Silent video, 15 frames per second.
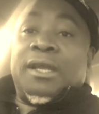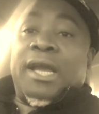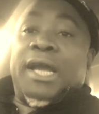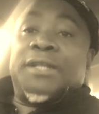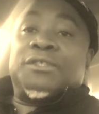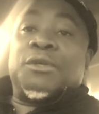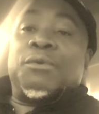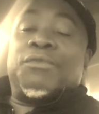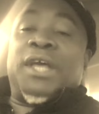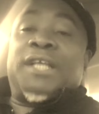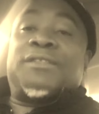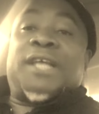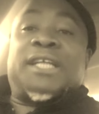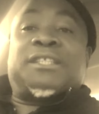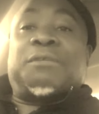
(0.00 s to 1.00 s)
And so
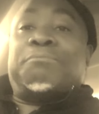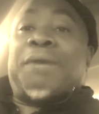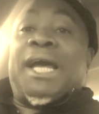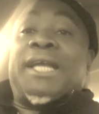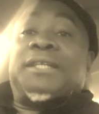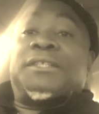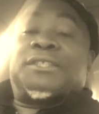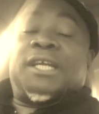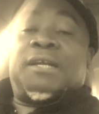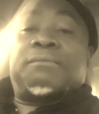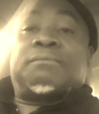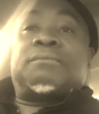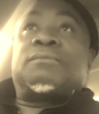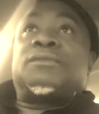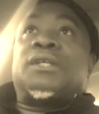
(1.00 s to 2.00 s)
that that's the mindset.
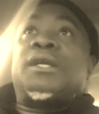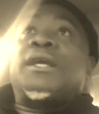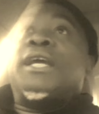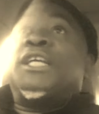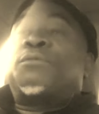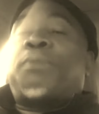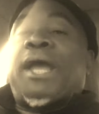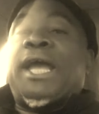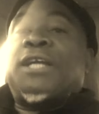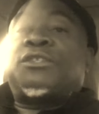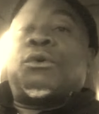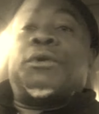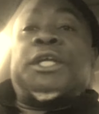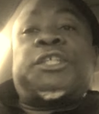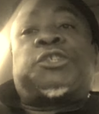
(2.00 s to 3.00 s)
It's
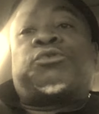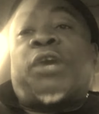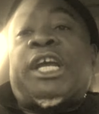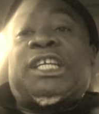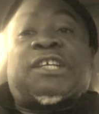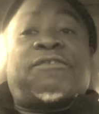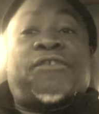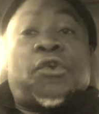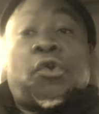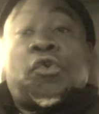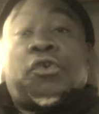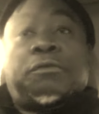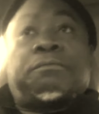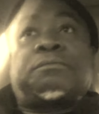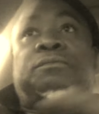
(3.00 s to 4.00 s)
passed on, it's
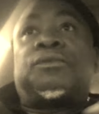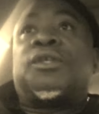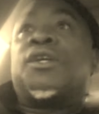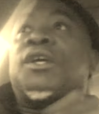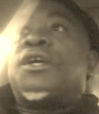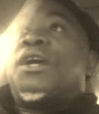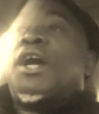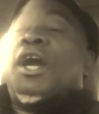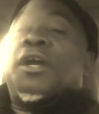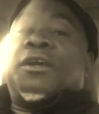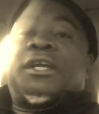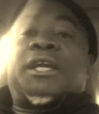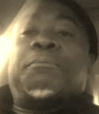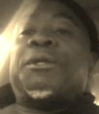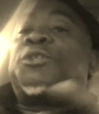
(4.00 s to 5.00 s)
transferred.
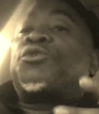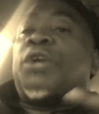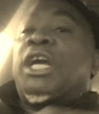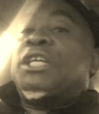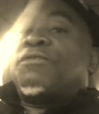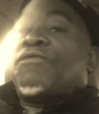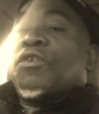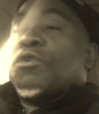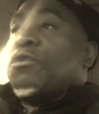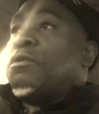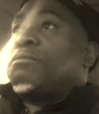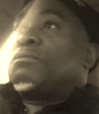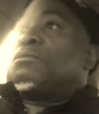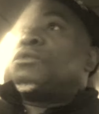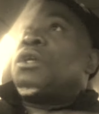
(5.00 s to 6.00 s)
Anger can be
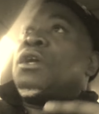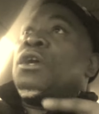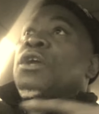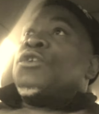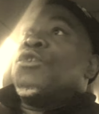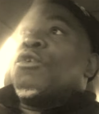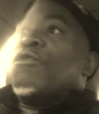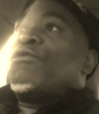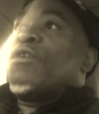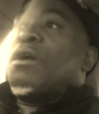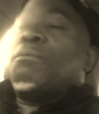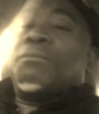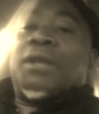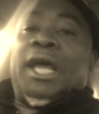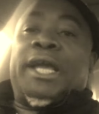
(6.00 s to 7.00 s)
transferred, you know,
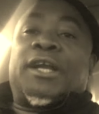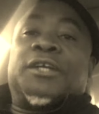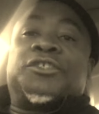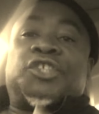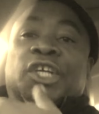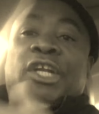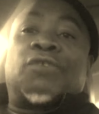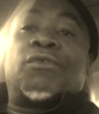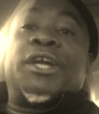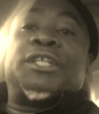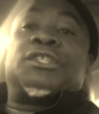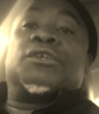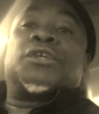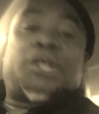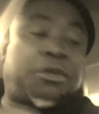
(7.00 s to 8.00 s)
from like a
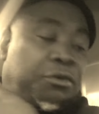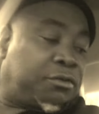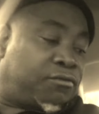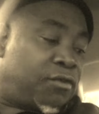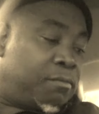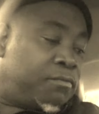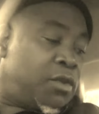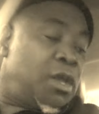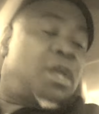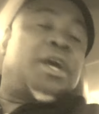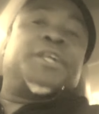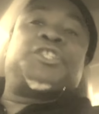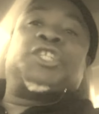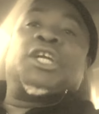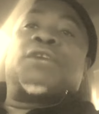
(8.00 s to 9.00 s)
generational curse, from
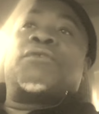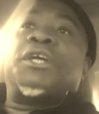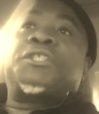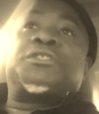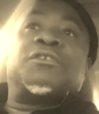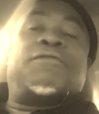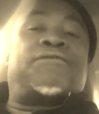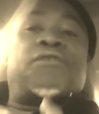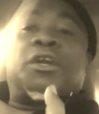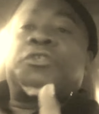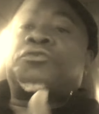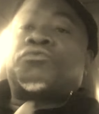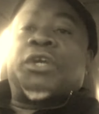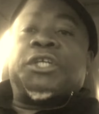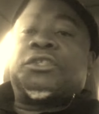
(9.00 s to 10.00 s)
a generation of
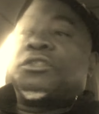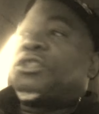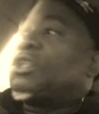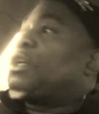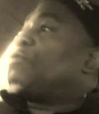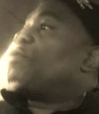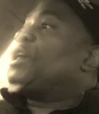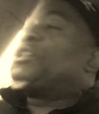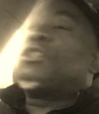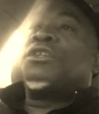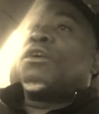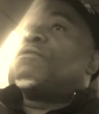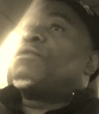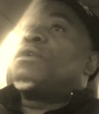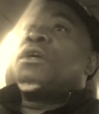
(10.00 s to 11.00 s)
frustration,
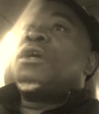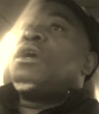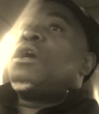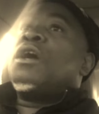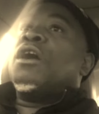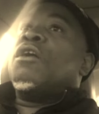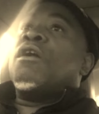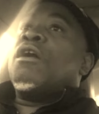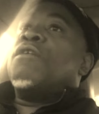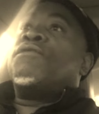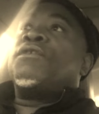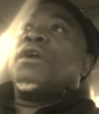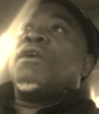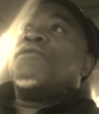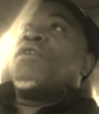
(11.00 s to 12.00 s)
generation of
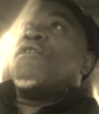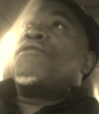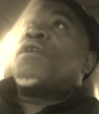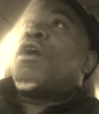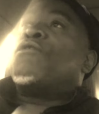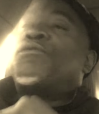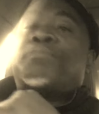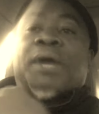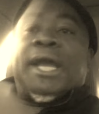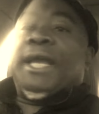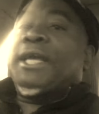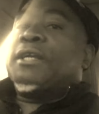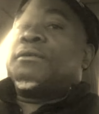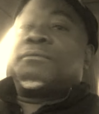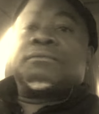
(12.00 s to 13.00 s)
of of of, of
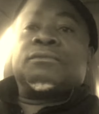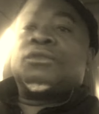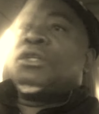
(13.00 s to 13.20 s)
pain.